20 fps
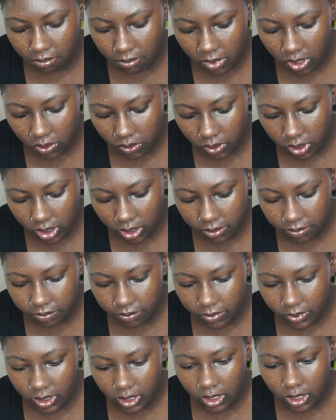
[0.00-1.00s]
milk,
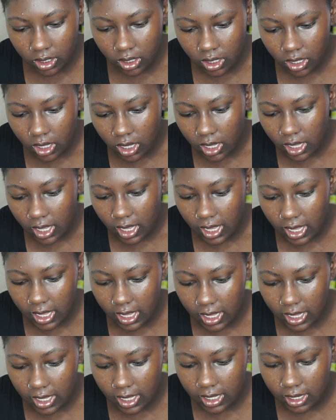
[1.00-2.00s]

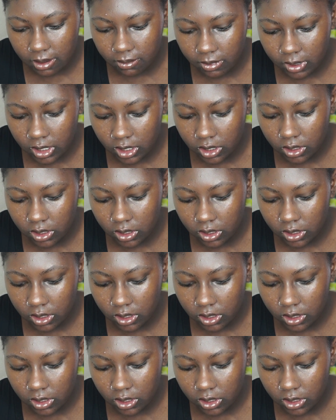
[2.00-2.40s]
and I'm gonna